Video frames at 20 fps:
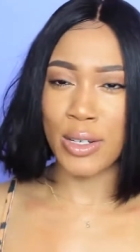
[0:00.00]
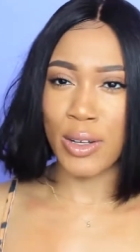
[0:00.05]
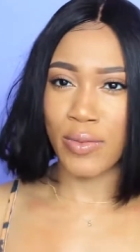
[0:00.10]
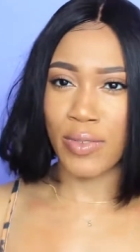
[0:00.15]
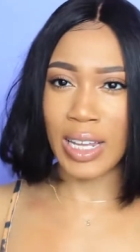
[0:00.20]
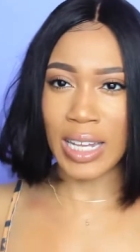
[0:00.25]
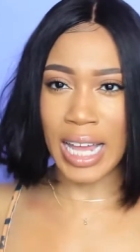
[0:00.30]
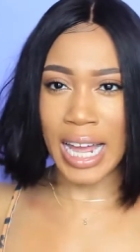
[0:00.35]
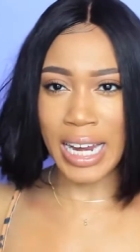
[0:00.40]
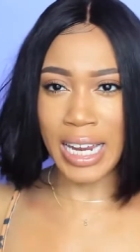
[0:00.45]
so if
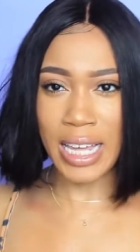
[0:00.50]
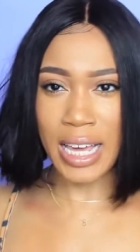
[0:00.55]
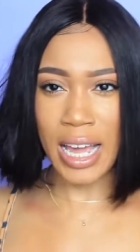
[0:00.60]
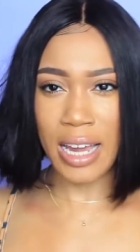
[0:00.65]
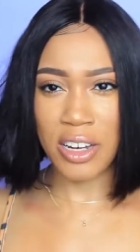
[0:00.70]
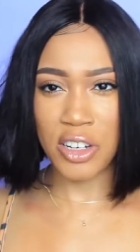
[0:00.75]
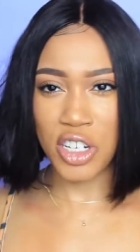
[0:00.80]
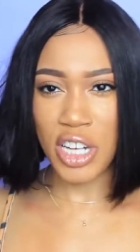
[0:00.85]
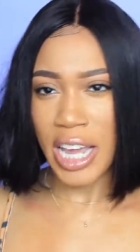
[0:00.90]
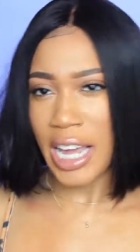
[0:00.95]
the lighting
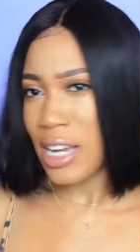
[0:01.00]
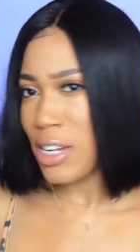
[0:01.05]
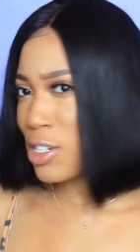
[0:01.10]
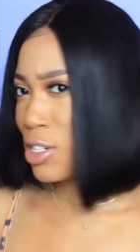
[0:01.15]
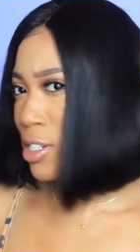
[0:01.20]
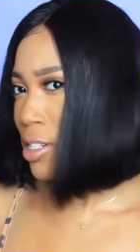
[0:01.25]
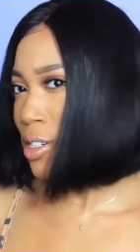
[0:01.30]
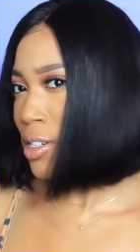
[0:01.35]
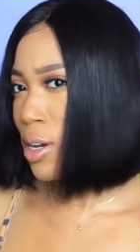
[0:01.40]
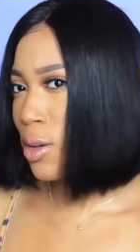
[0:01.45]
kind of
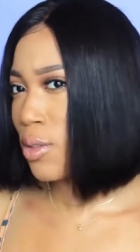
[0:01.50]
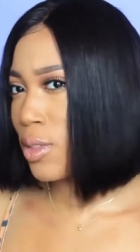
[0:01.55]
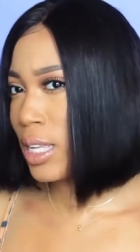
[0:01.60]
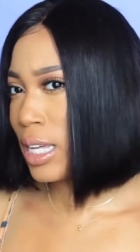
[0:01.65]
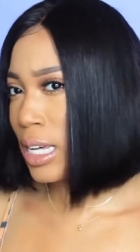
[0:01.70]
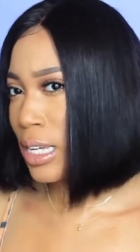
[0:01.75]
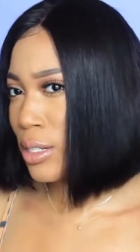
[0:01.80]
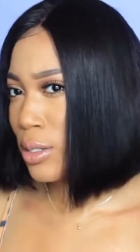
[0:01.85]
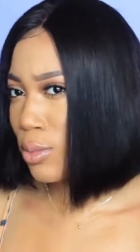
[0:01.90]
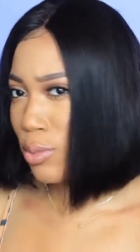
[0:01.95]
changed don't
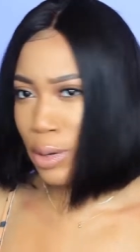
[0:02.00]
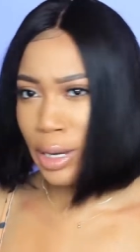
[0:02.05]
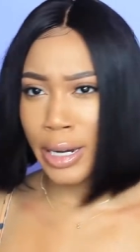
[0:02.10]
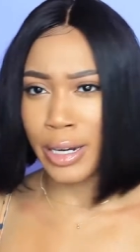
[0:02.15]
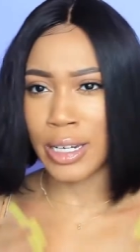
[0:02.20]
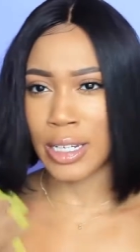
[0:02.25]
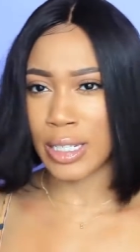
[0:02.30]
think it's weird